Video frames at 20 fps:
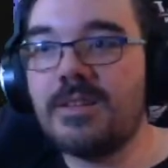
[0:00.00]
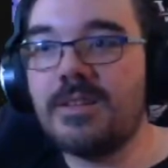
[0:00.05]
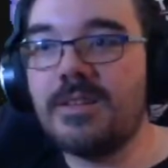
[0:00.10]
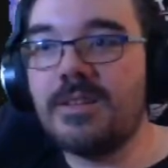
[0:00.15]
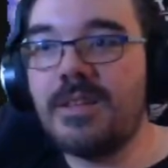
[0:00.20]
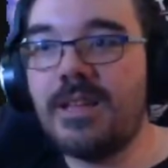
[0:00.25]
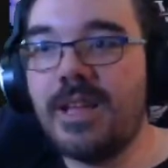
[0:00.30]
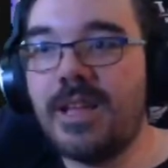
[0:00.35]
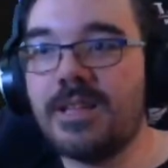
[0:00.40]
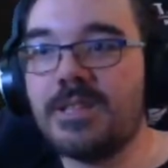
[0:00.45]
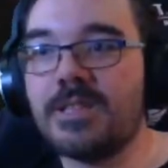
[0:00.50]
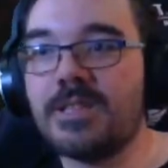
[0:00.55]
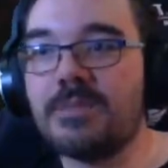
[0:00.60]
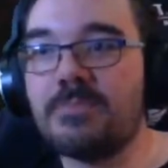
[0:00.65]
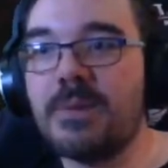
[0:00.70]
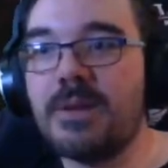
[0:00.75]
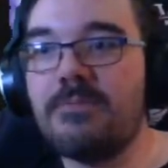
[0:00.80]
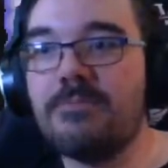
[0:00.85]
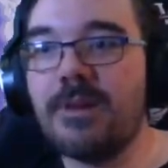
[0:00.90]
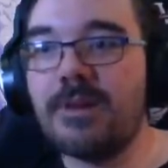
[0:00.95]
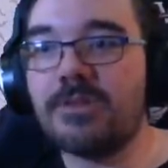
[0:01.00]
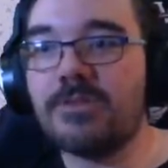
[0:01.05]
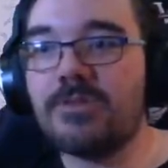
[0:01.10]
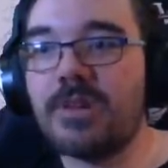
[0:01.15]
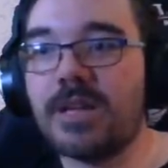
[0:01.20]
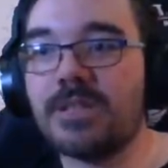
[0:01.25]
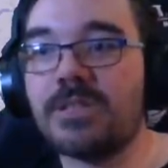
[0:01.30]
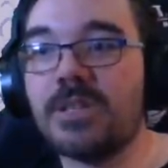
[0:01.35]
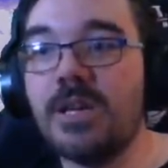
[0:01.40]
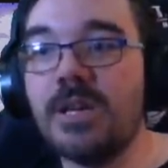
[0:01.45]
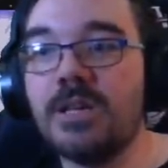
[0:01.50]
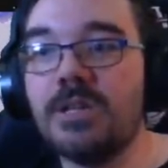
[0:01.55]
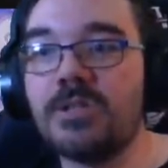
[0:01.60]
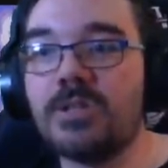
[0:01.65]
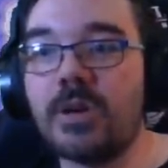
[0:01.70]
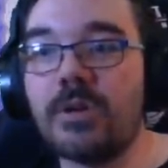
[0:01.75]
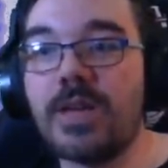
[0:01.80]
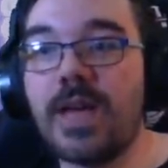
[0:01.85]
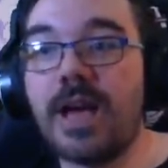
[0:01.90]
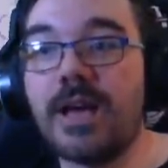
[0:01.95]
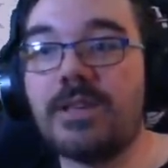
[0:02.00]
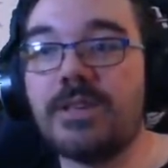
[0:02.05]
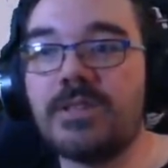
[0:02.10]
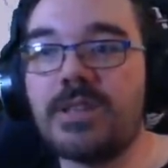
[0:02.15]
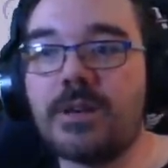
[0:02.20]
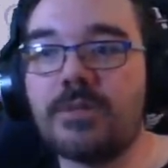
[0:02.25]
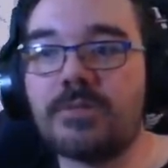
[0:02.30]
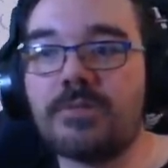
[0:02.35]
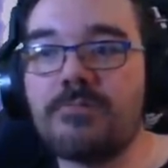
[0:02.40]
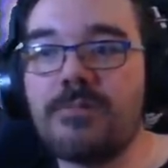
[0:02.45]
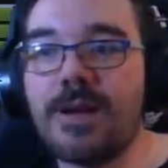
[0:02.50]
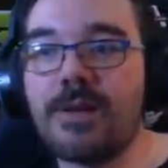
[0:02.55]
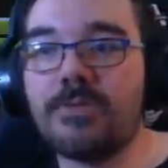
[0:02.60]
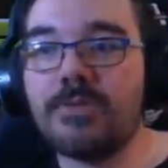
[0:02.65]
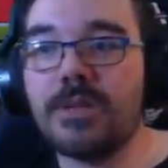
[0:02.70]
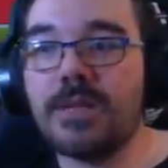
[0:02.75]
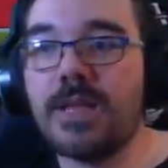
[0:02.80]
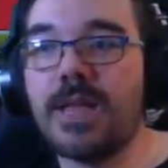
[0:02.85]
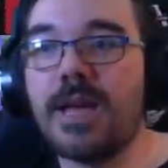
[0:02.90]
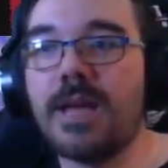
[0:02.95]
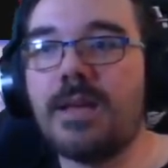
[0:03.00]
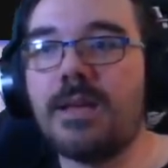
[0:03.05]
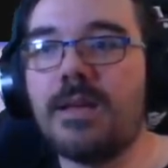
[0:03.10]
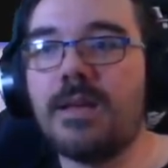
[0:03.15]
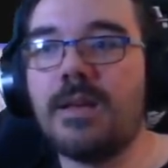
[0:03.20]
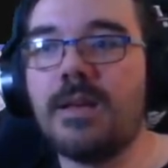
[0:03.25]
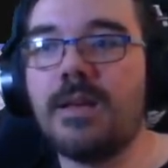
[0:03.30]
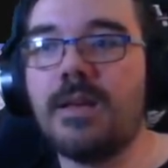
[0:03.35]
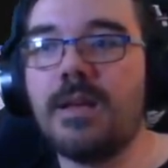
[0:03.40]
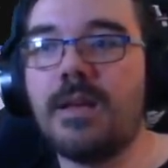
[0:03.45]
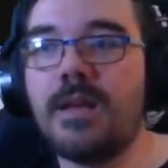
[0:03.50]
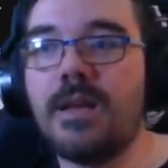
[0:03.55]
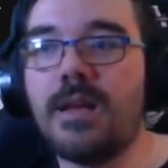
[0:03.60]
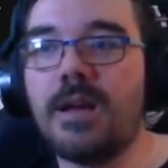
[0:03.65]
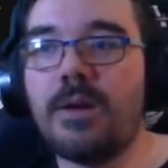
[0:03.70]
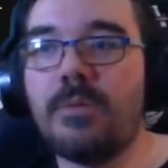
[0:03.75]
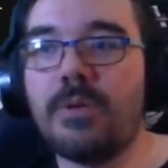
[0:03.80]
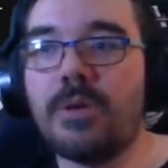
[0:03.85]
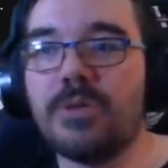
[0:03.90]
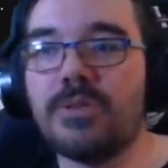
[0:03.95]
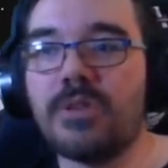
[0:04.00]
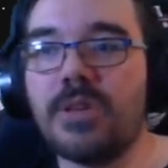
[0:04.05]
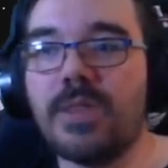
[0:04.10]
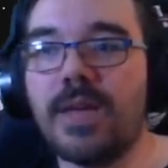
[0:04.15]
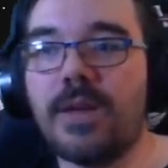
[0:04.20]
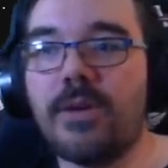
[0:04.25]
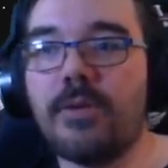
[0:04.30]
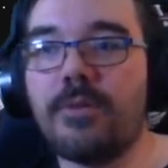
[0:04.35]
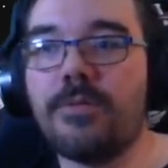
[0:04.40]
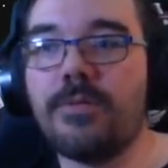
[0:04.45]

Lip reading: And speed run strats. So yeah, you see I was grounded there. I want to turn that off.